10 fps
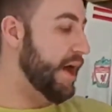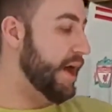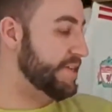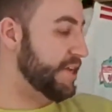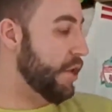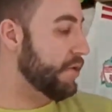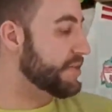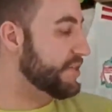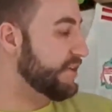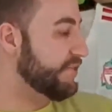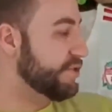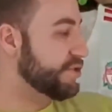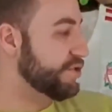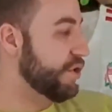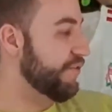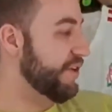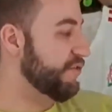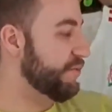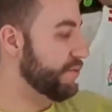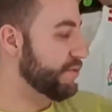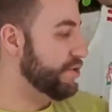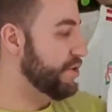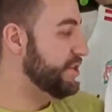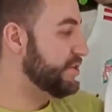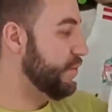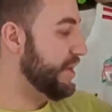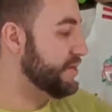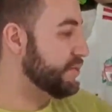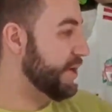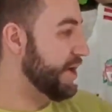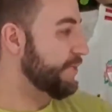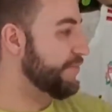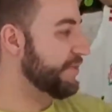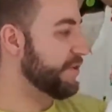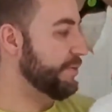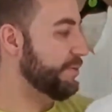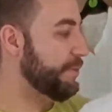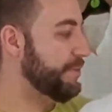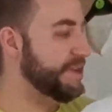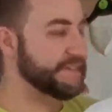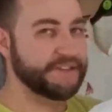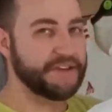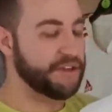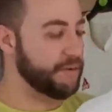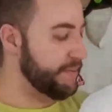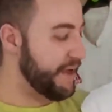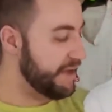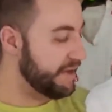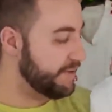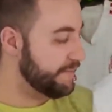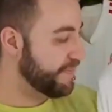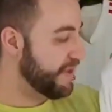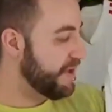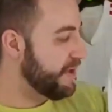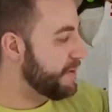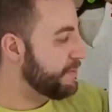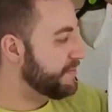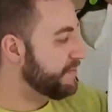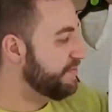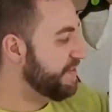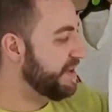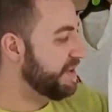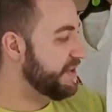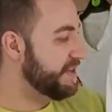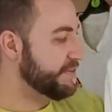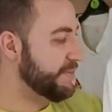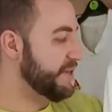It's a long sleeve version of the Liverpool shirt. It's the white away. It's got the Bob Paisley thing in the back. Feel is